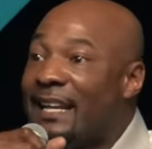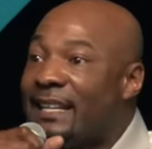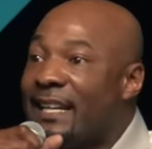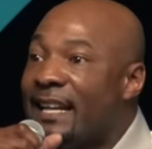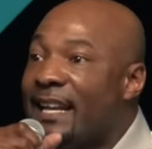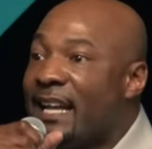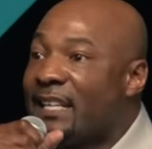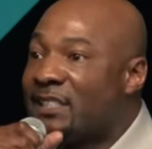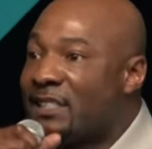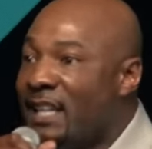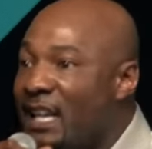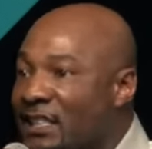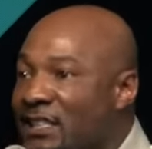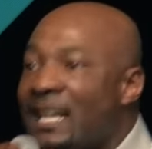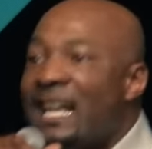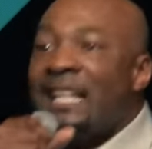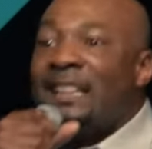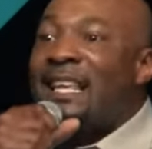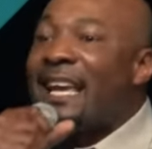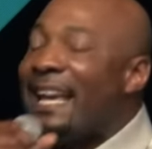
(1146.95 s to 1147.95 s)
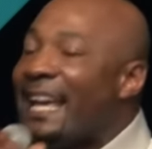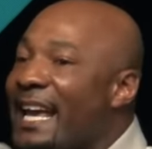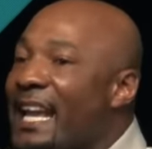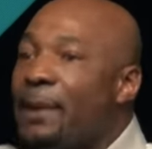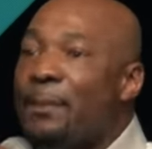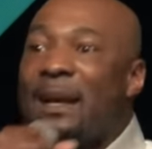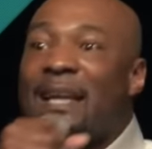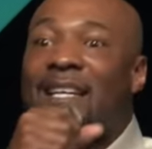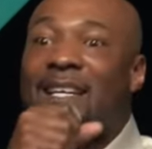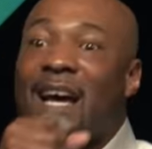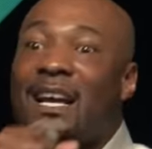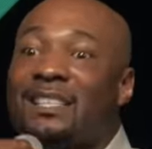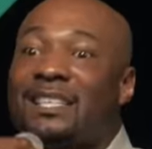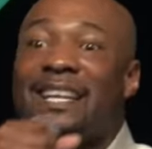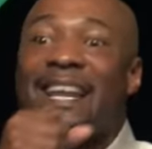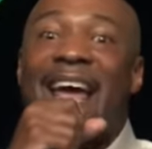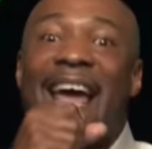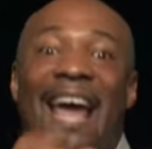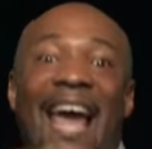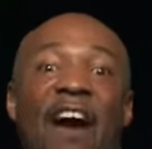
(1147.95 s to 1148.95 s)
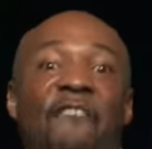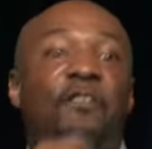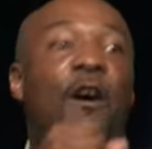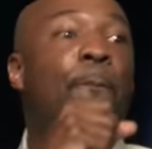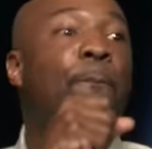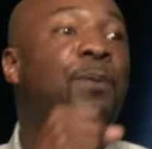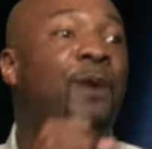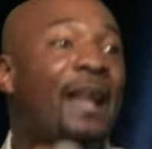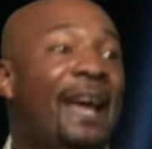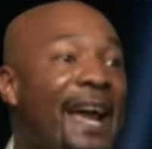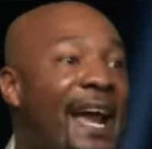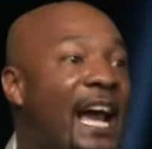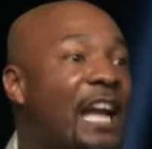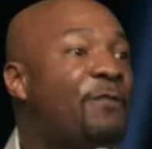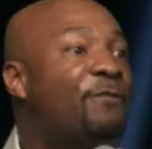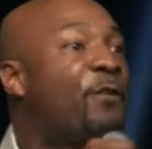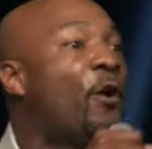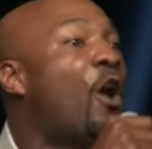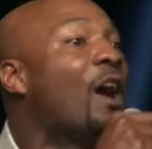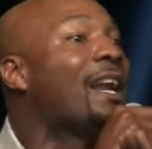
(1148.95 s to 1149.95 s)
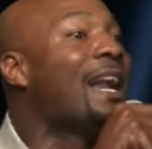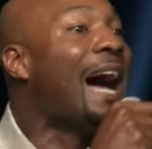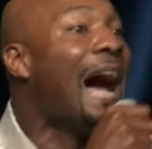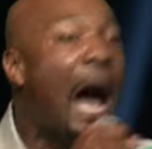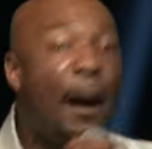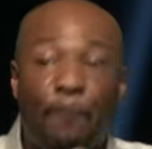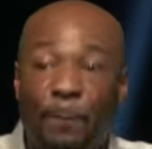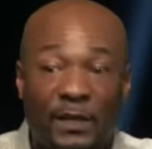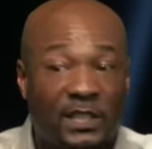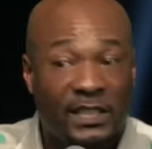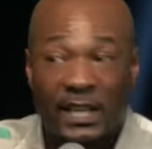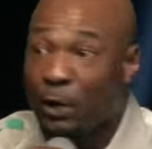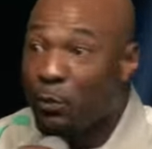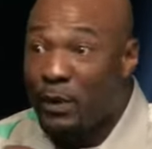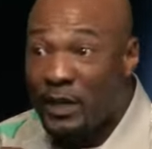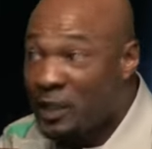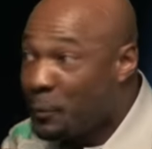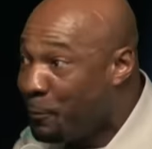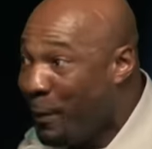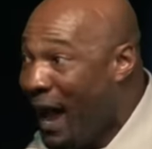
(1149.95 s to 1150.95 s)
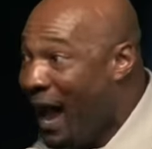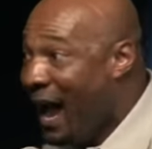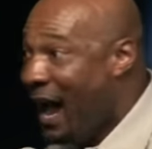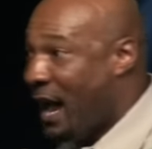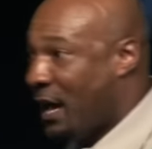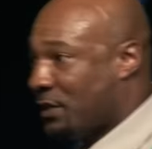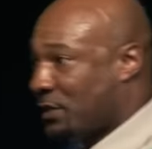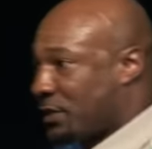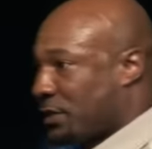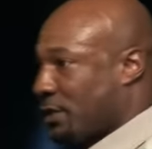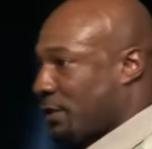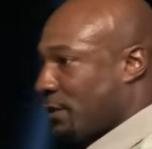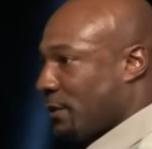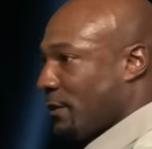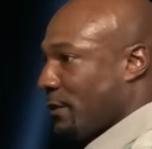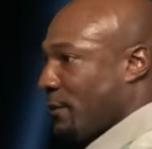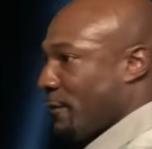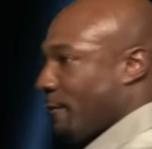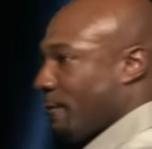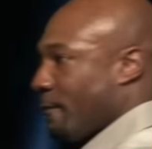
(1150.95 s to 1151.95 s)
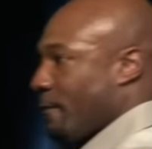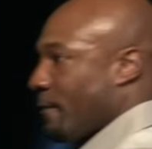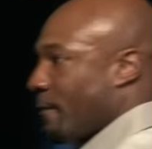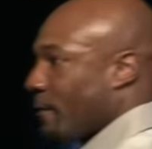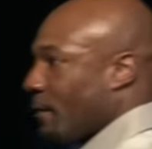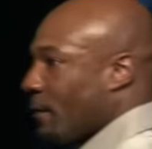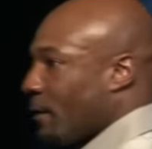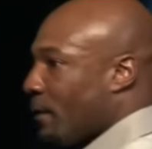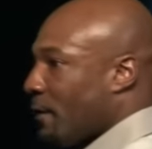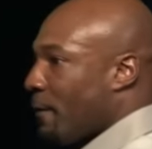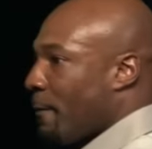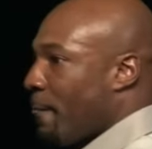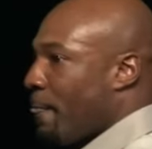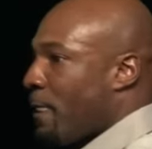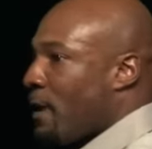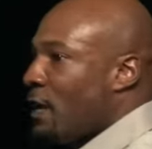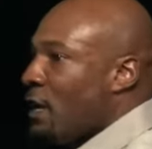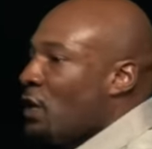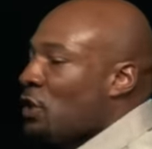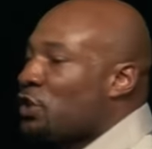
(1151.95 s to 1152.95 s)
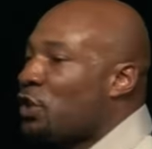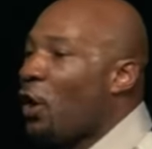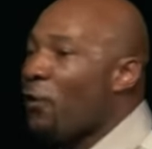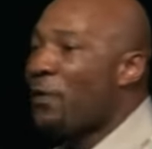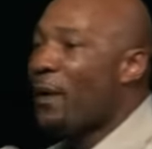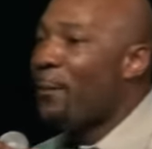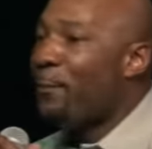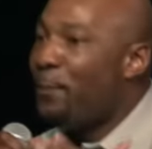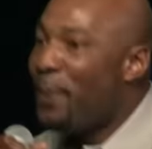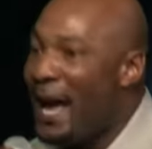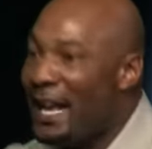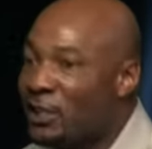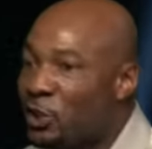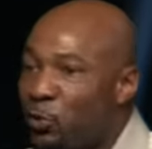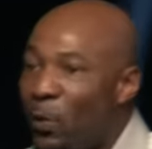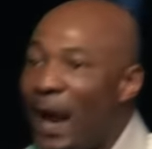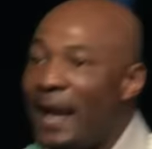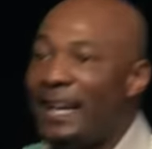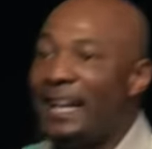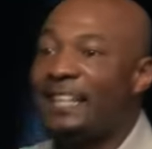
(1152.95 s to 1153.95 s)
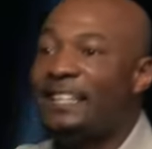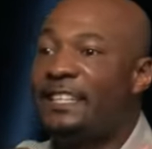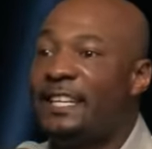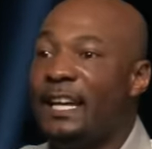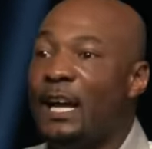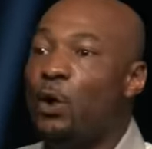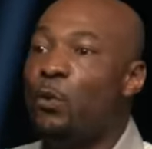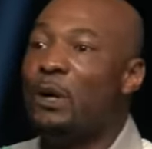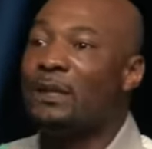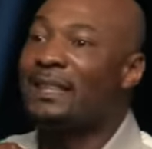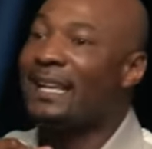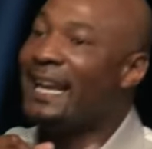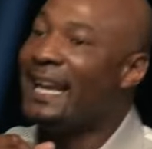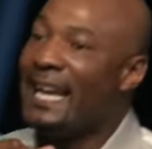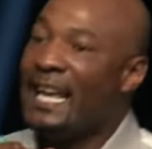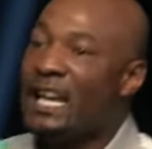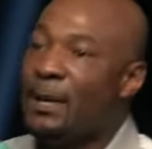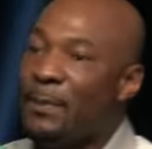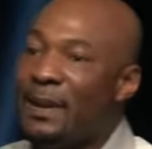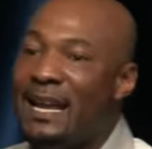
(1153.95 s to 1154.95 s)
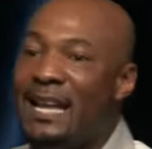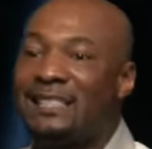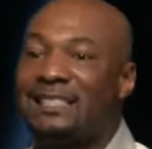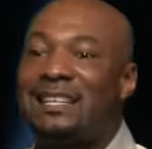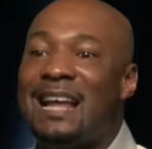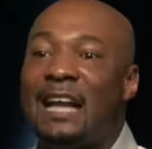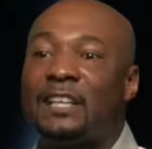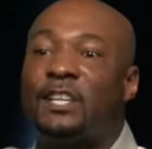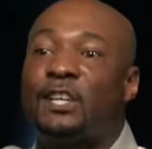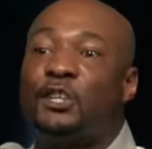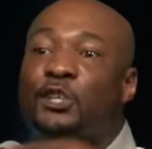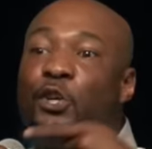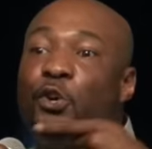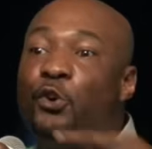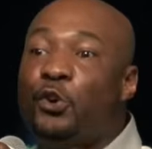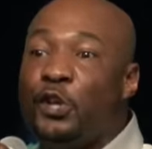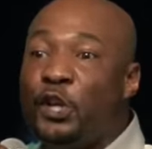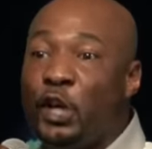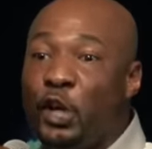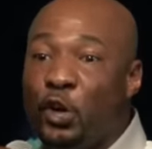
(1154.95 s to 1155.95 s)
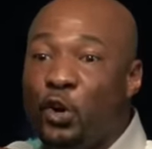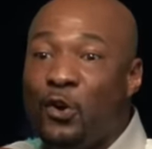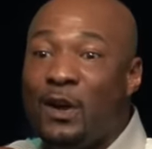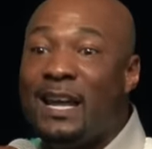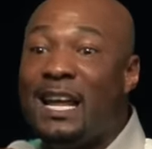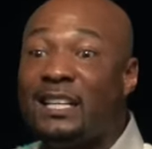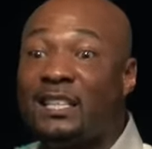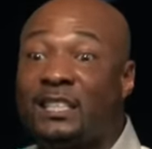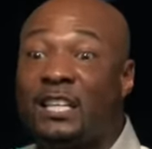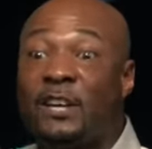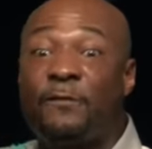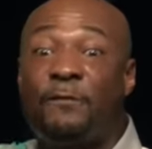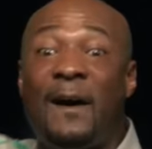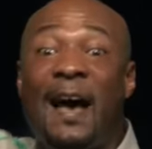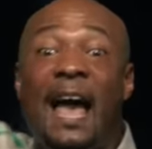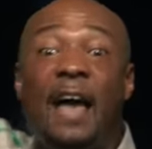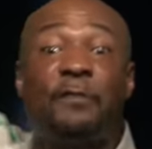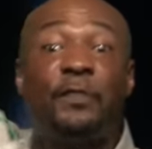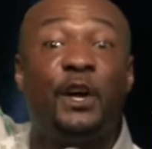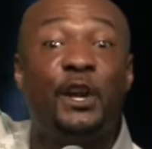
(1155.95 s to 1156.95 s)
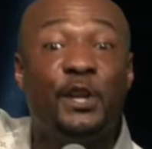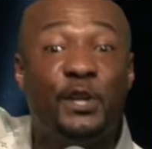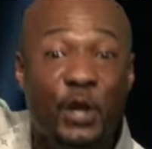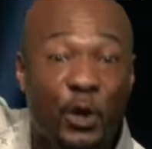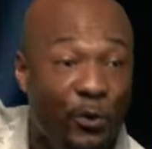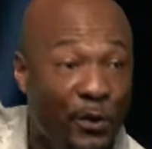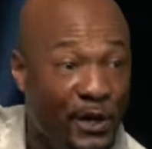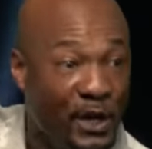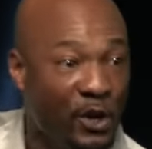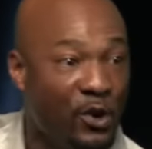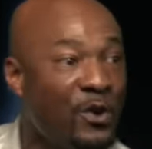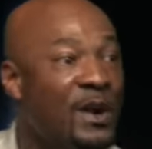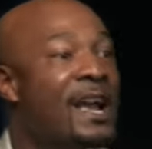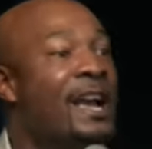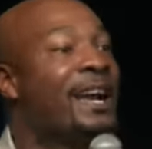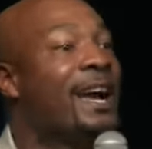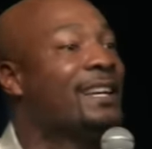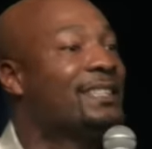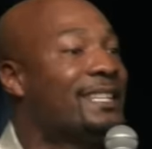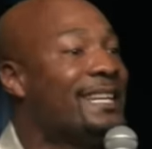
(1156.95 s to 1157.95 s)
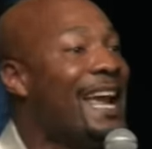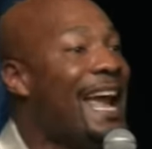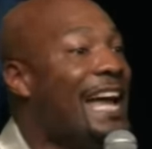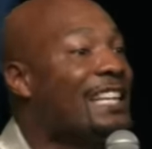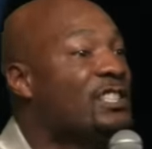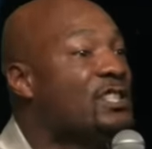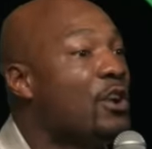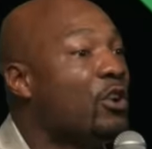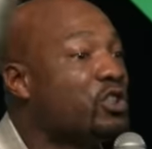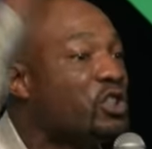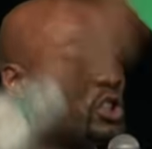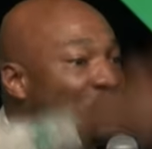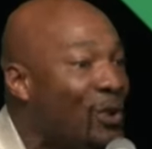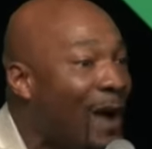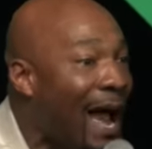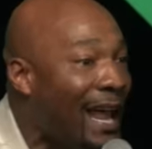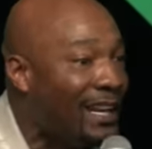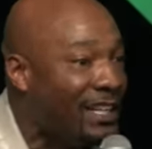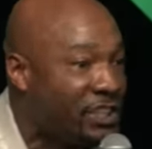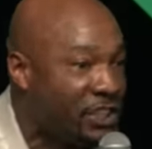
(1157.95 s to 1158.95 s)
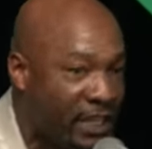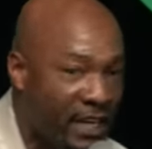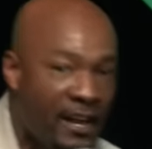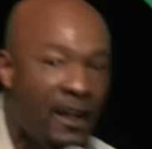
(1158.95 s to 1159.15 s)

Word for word: didn't exist. The enemy doesn't have a plan for an opposite response. So the best way to deal with the enemy is not to do you, it's to find the new you because he has no strategy